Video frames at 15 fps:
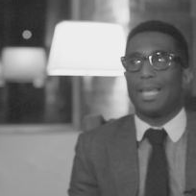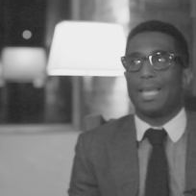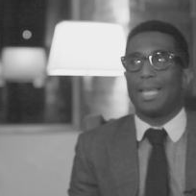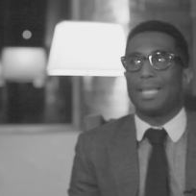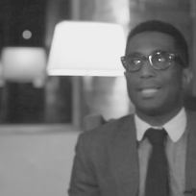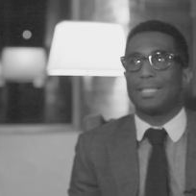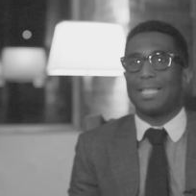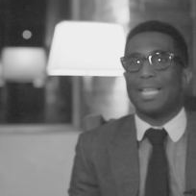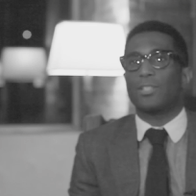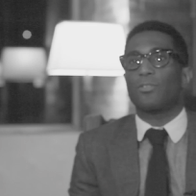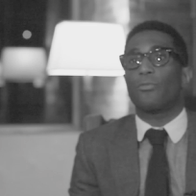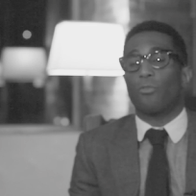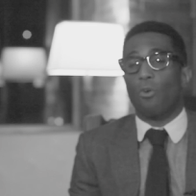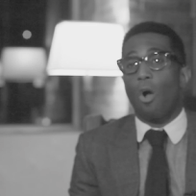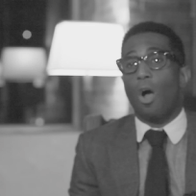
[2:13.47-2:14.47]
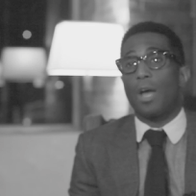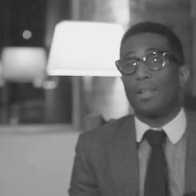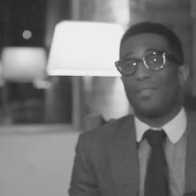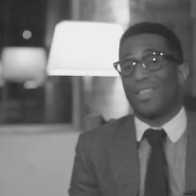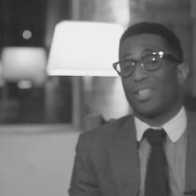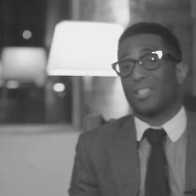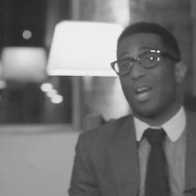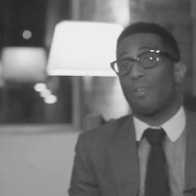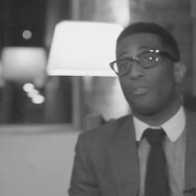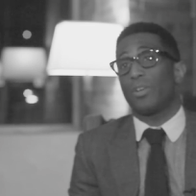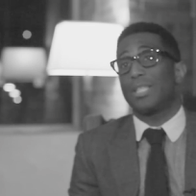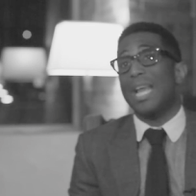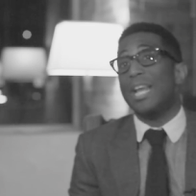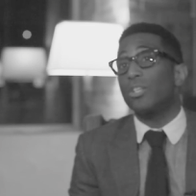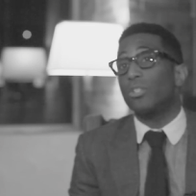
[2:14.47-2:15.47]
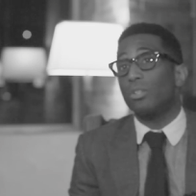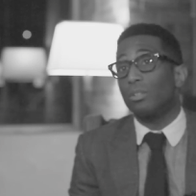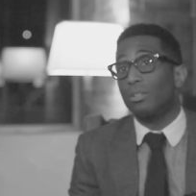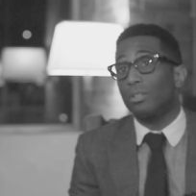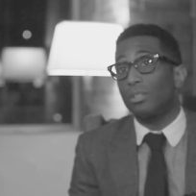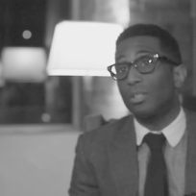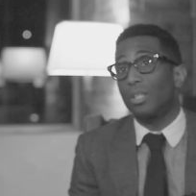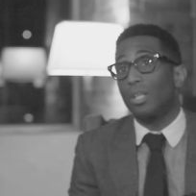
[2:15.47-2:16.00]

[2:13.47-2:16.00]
is less fraught and less confrontational,